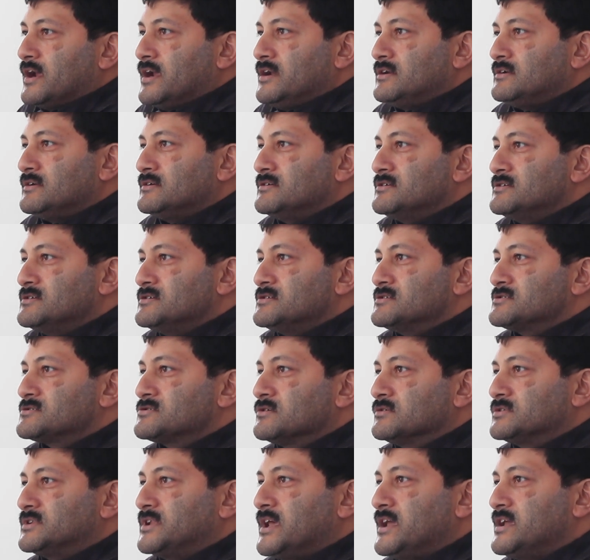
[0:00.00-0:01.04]
Right?
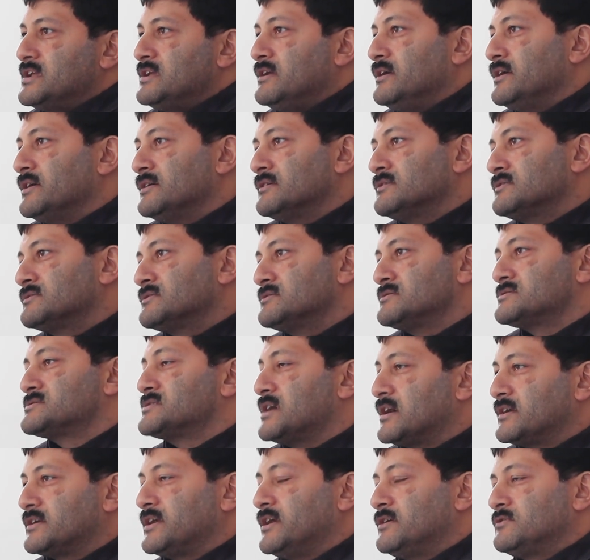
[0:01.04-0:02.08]
So yeah. They
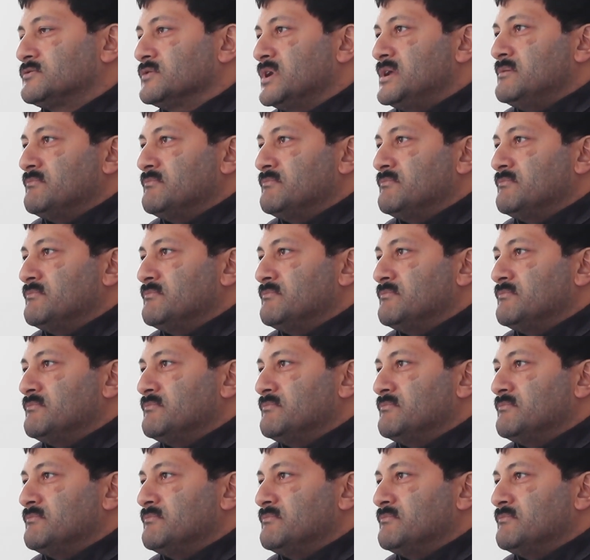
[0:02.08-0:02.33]
started